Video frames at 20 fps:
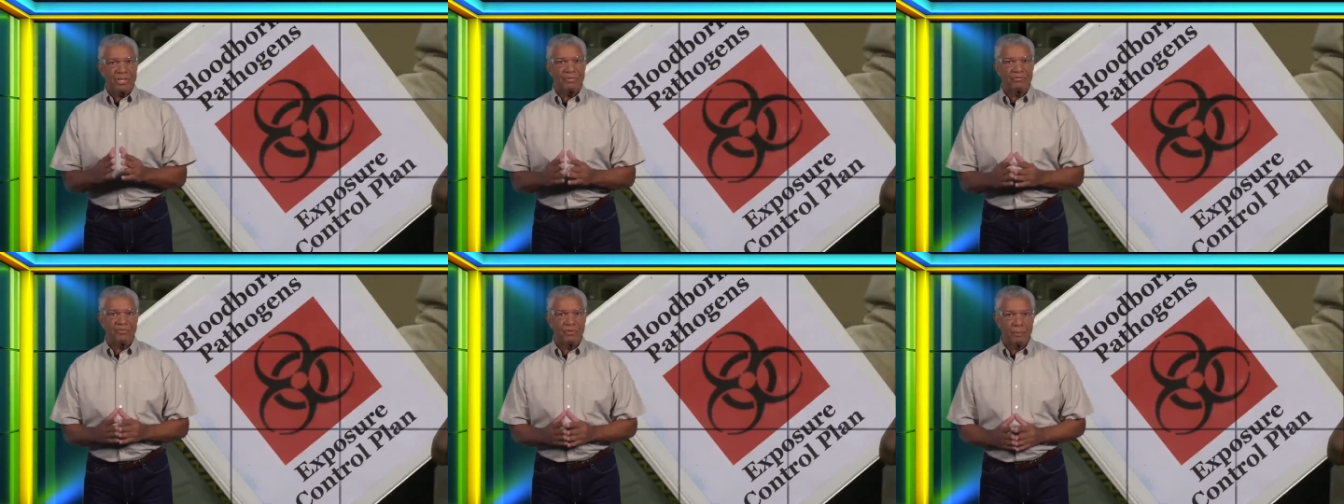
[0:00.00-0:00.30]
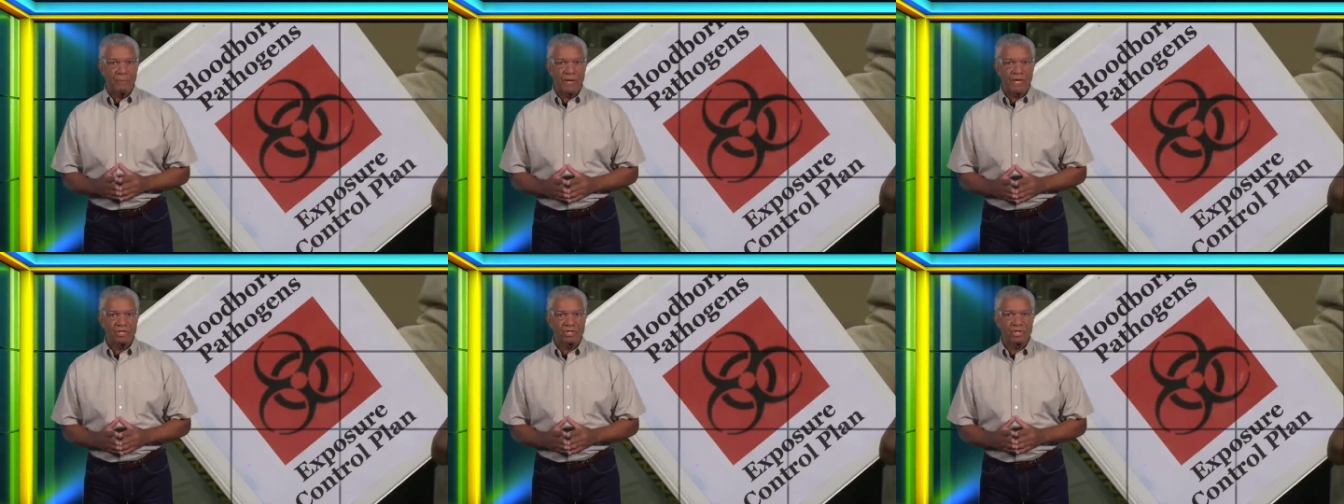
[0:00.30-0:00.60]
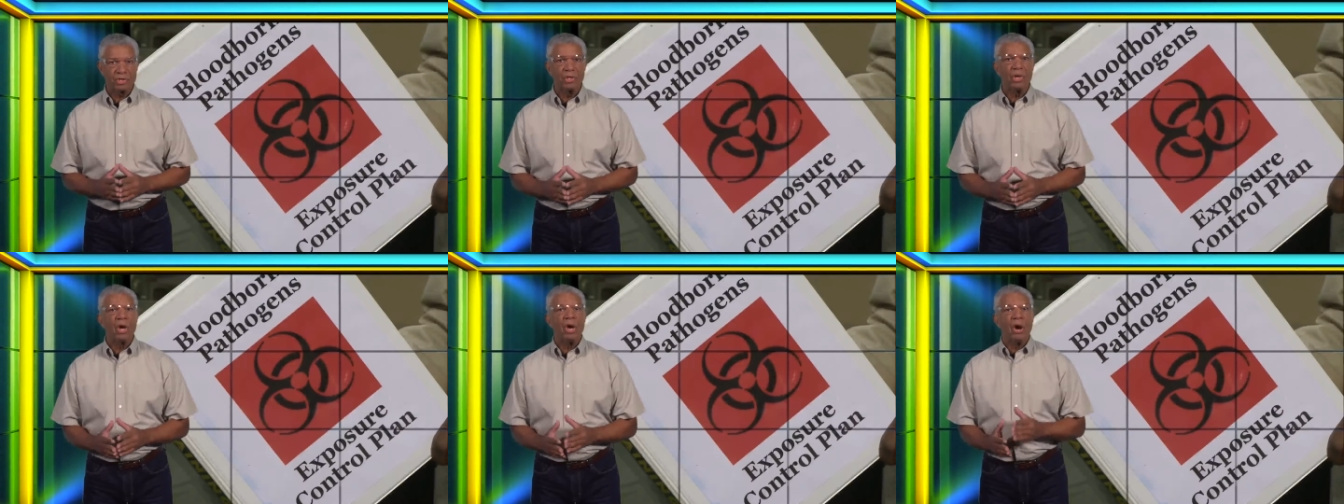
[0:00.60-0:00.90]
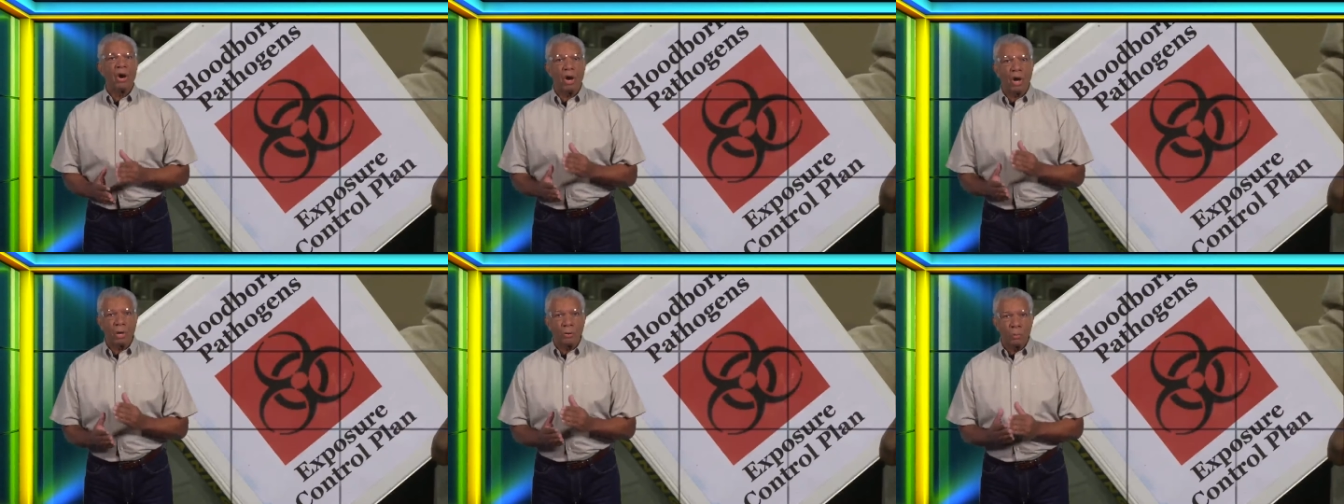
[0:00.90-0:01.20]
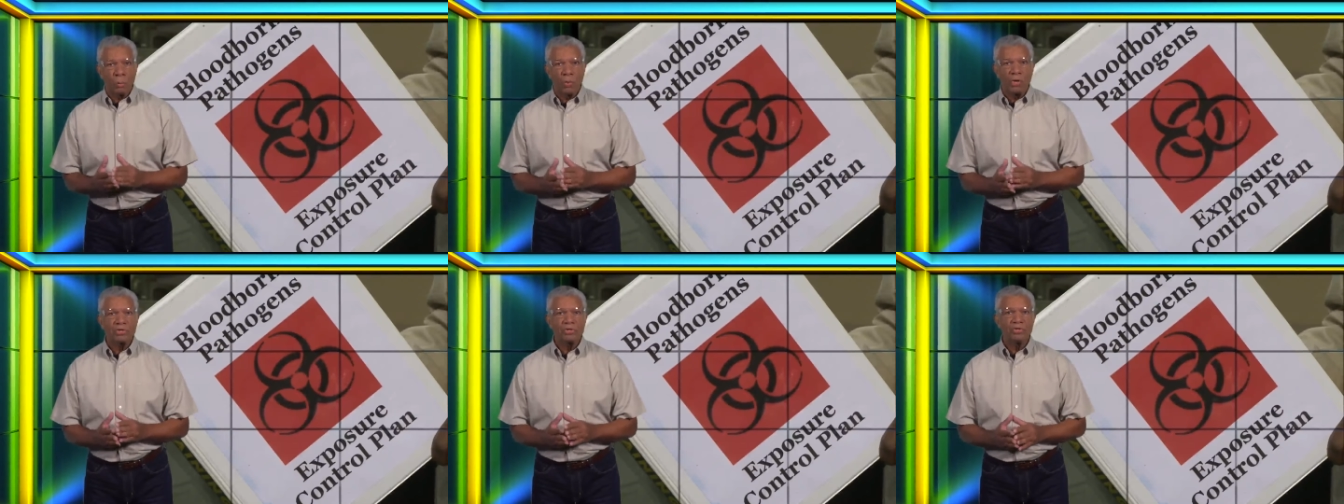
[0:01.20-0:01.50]
information
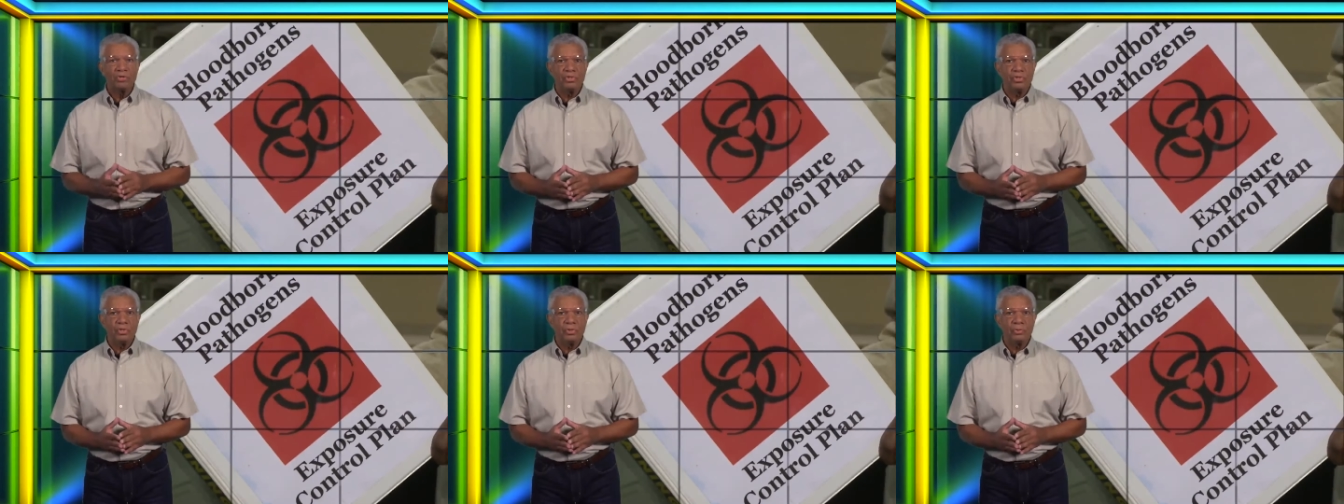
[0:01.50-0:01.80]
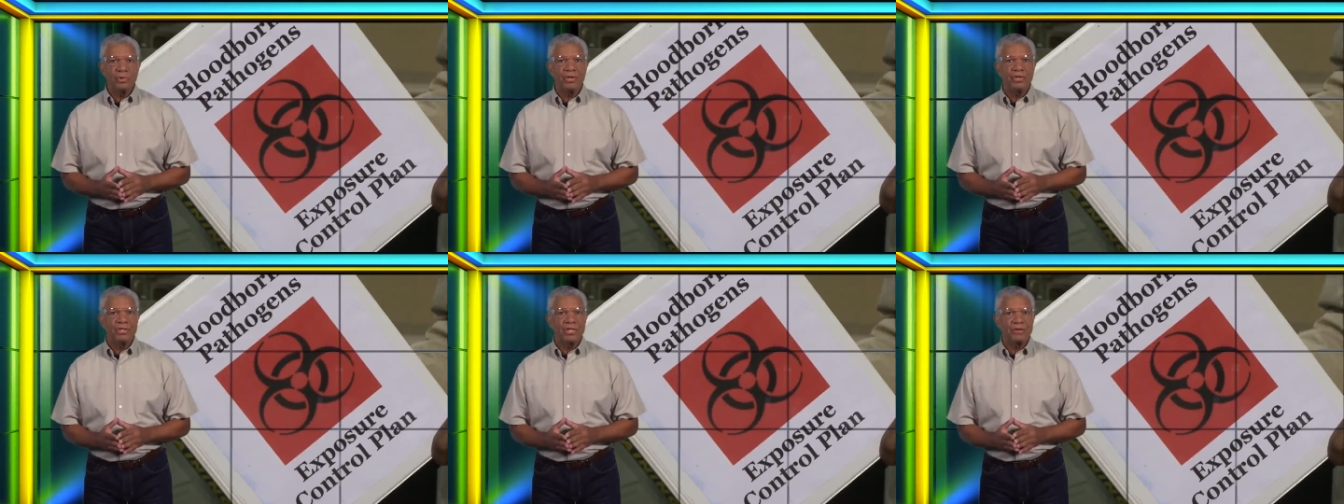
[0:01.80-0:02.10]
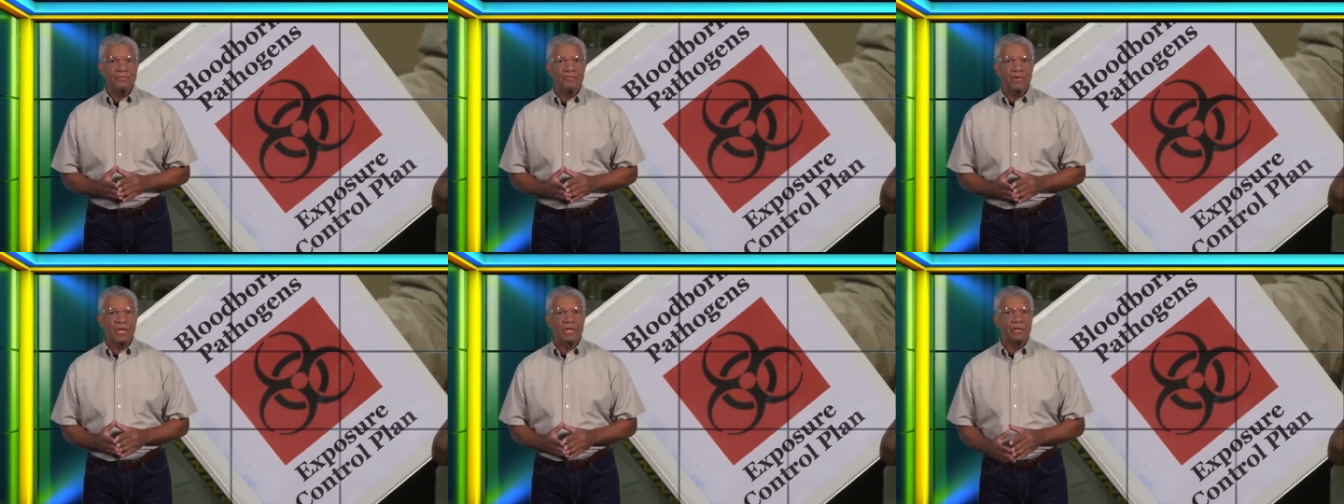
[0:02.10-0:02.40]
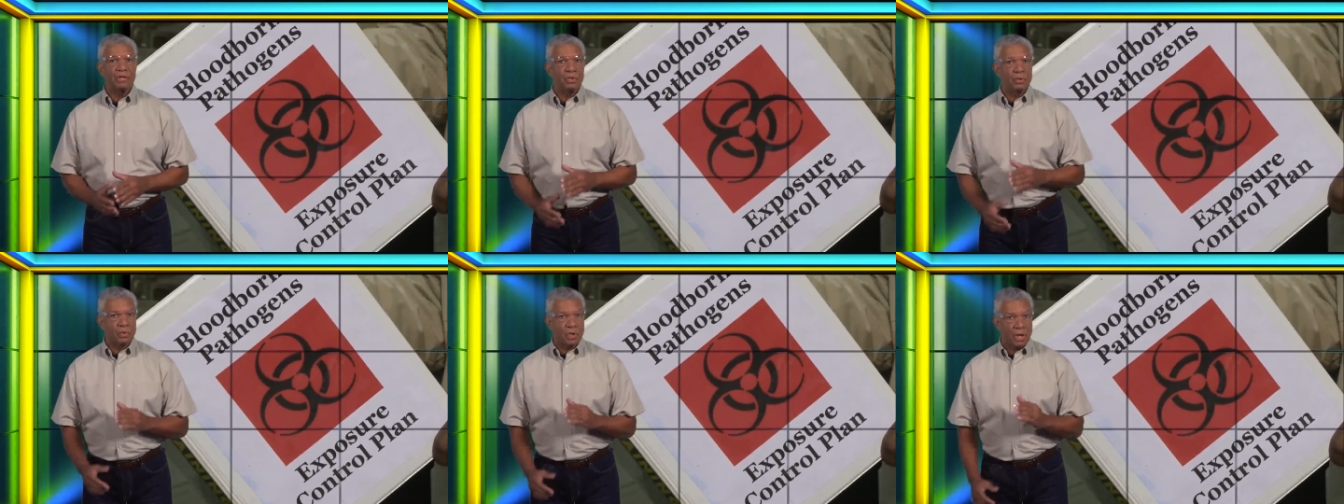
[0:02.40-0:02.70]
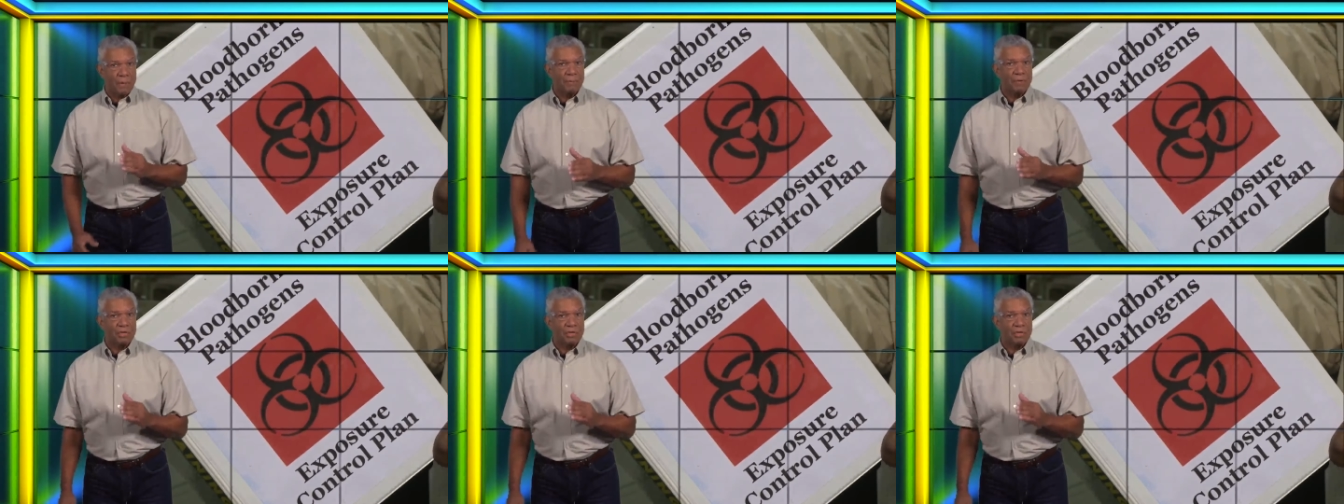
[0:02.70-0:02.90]
on what to do in the event you come